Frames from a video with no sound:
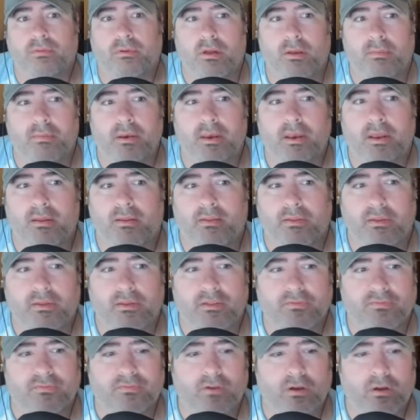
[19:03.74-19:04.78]
coming out
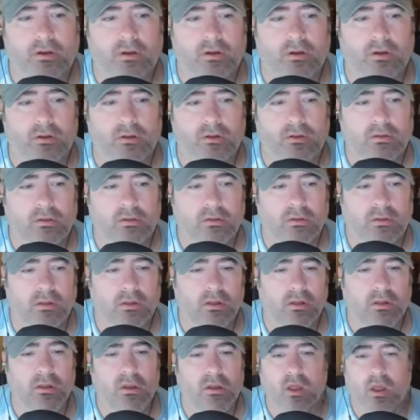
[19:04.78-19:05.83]
this fall,
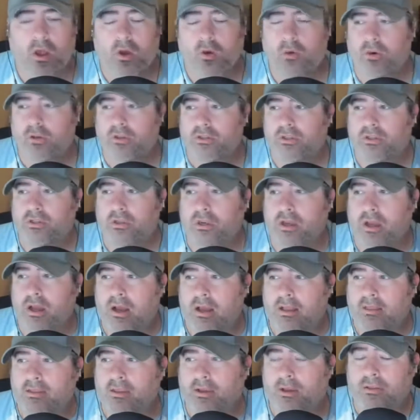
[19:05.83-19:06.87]
which
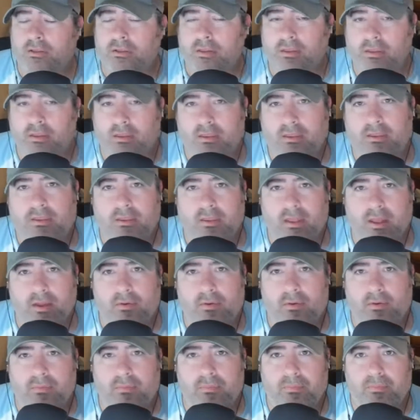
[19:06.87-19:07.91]
I thought that they
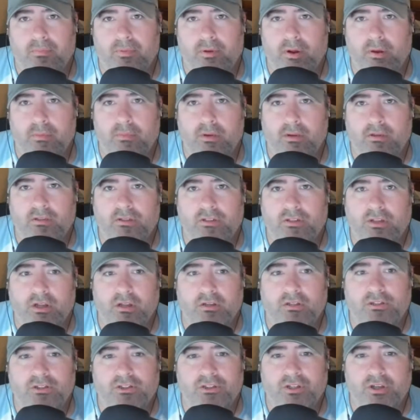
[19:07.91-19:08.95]
were pretty much
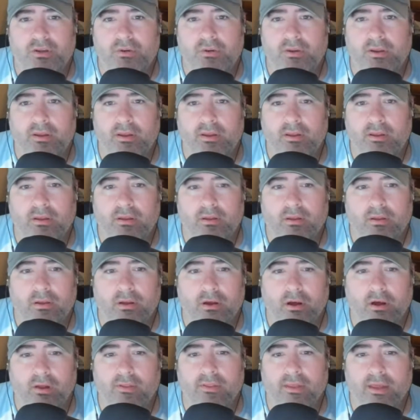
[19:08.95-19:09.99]
done shooting
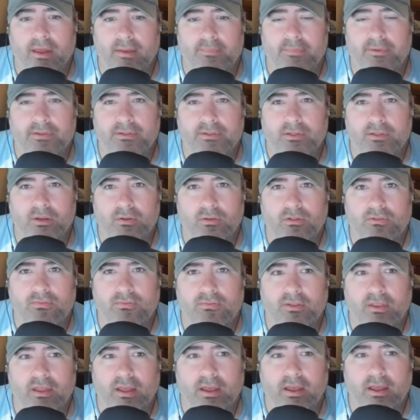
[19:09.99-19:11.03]
all the episodes
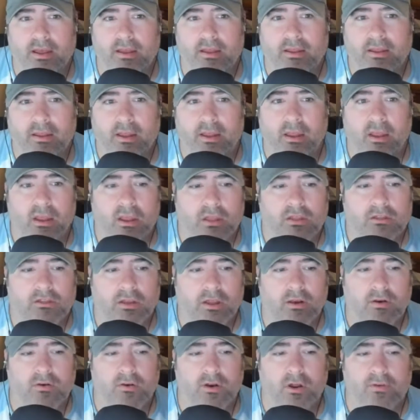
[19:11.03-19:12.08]
for that.
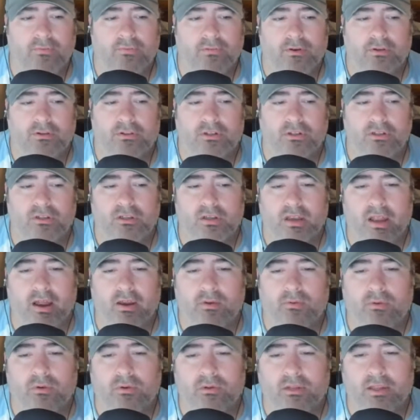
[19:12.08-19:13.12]
So I don't know if they're just
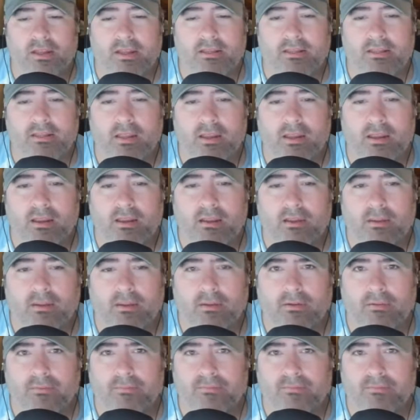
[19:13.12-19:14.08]
now releasing